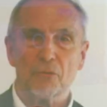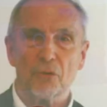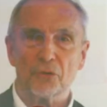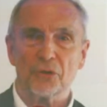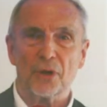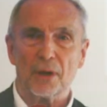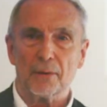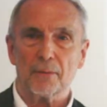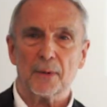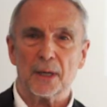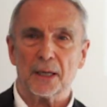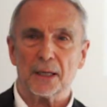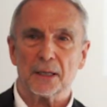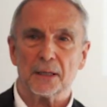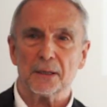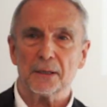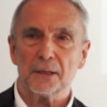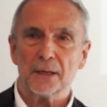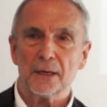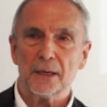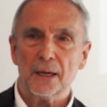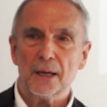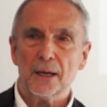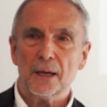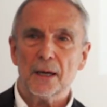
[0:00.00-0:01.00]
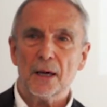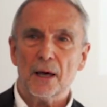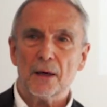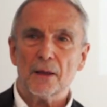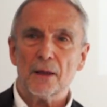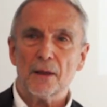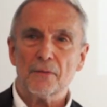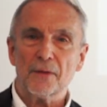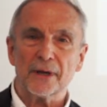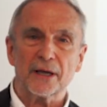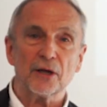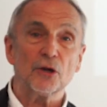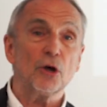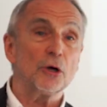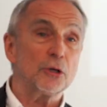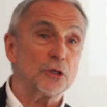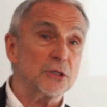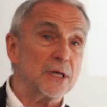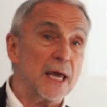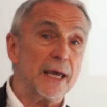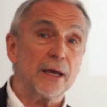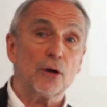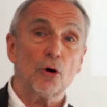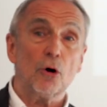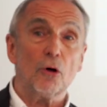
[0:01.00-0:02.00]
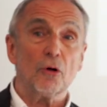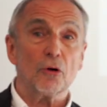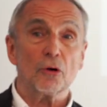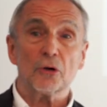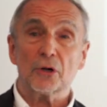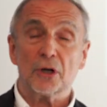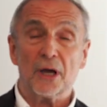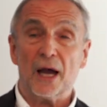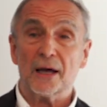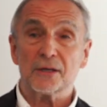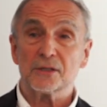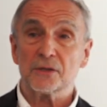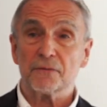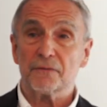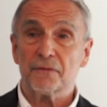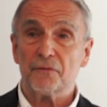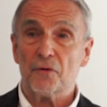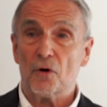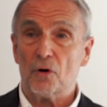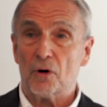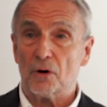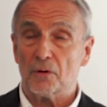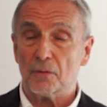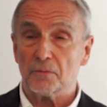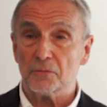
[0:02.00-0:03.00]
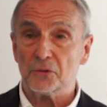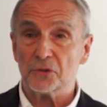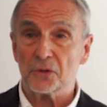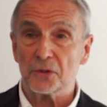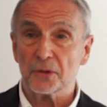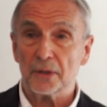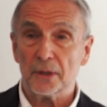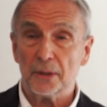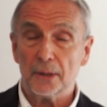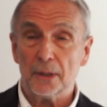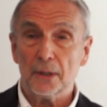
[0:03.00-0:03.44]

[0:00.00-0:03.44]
what I mean. They can take all kinds of forms.